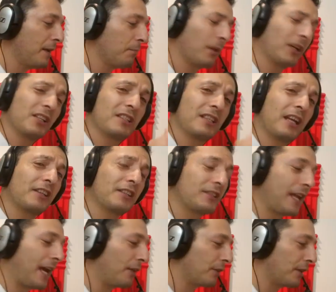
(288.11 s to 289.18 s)
but it's not as
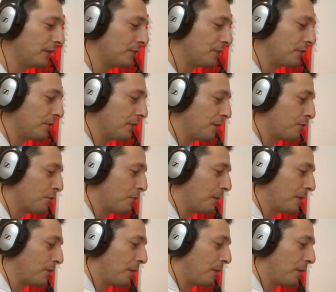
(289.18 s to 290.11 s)
loud as it needs to be.